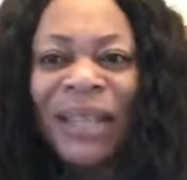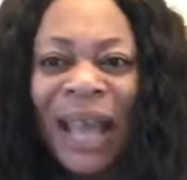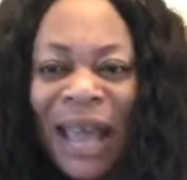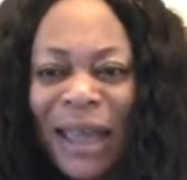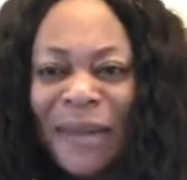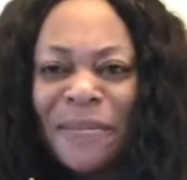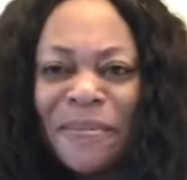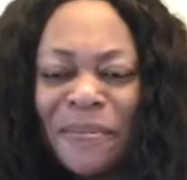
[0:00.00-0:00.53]

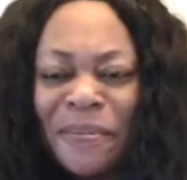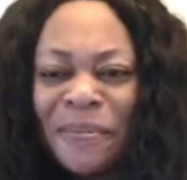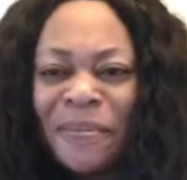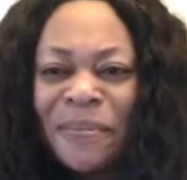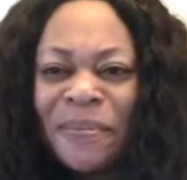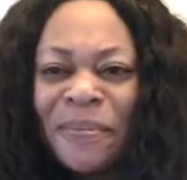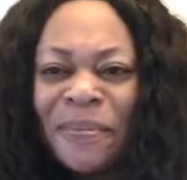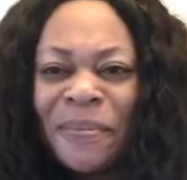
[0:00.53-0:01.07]
day,
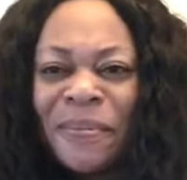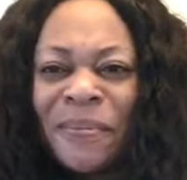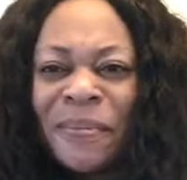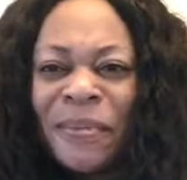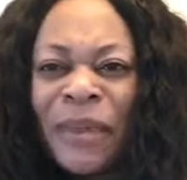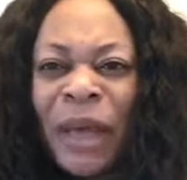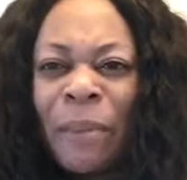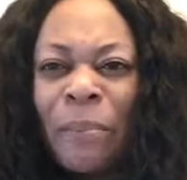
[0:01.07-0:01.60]

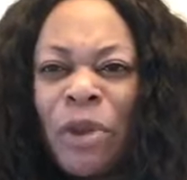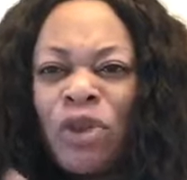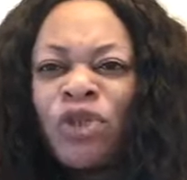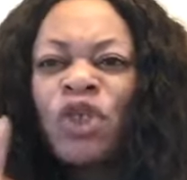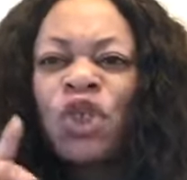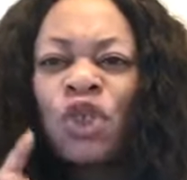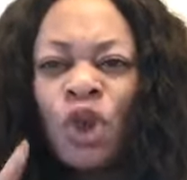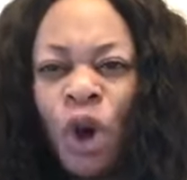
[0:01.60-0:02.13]
but
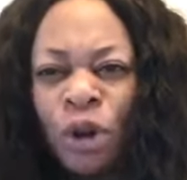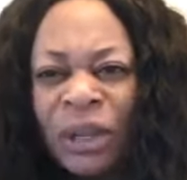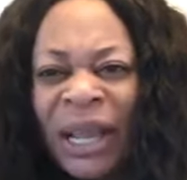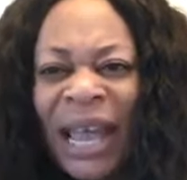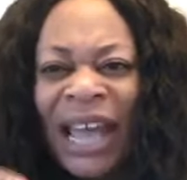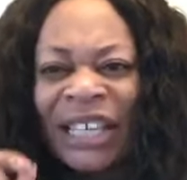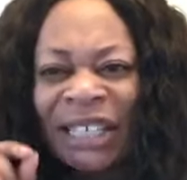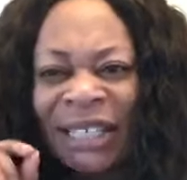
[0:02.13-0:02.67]
you've sown
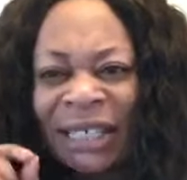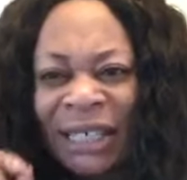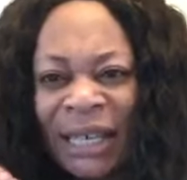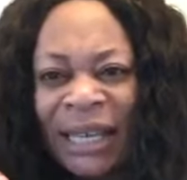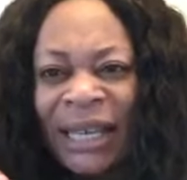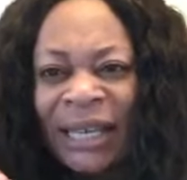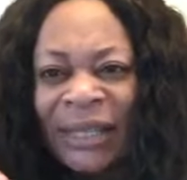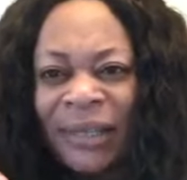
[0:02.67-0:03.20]
a
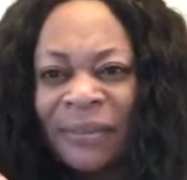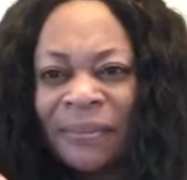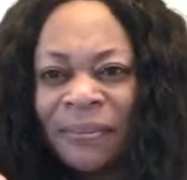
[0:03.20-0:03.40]
seed